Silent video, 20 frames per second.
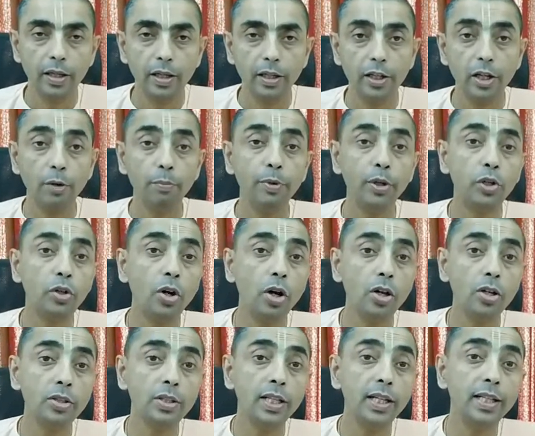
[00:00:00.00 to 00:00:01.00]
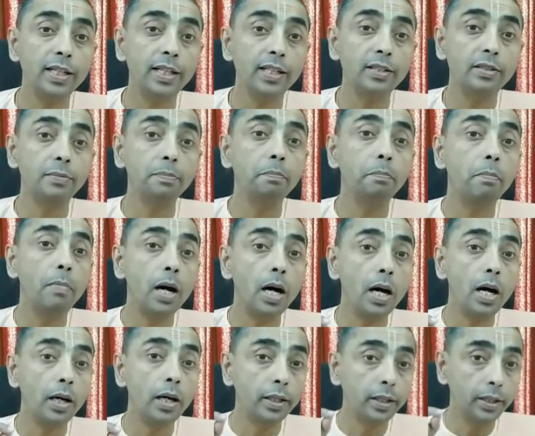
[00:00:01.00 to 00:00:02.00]
Now, because it is
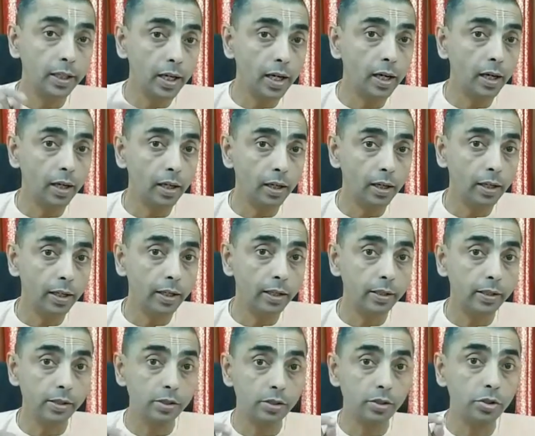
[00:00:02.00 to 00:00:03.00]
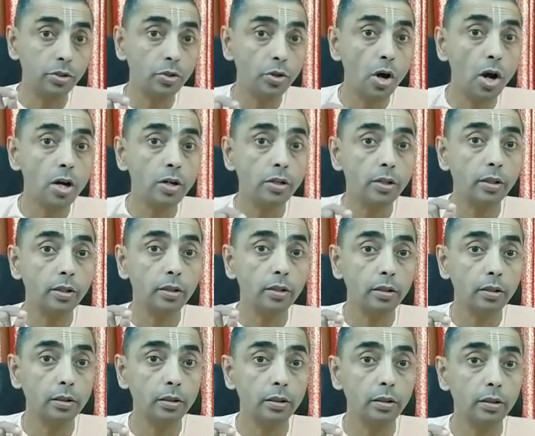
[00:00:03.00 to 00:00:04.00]
Maya, it is not
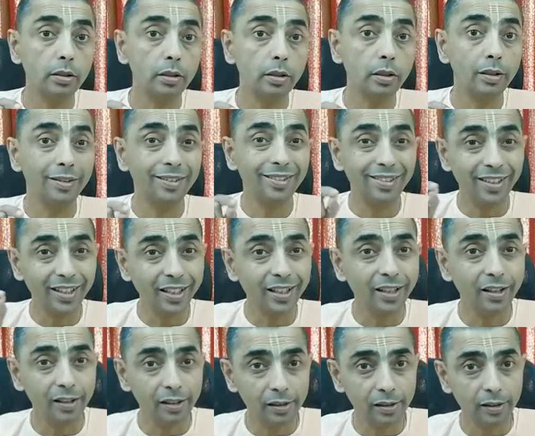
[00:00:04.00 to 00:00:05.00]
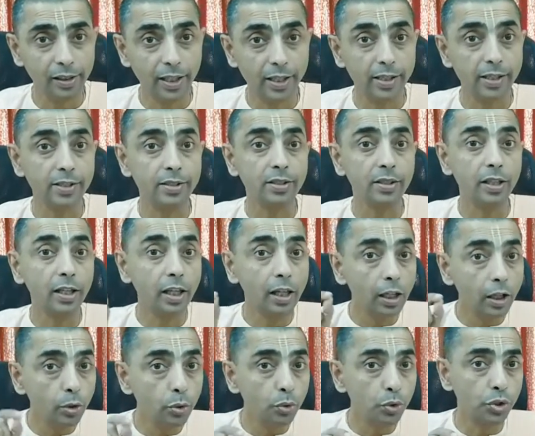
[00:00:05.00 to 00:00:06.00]
real, it is
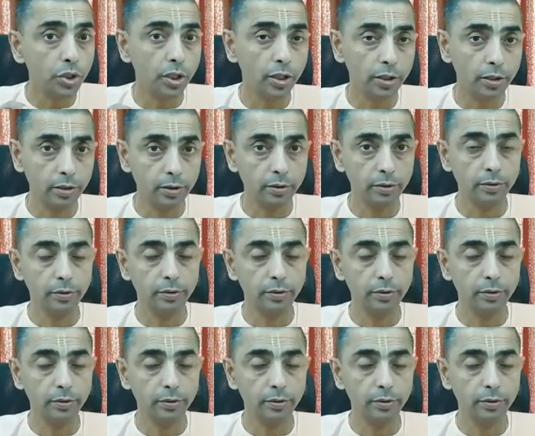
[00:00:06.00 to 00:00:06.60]
illusion,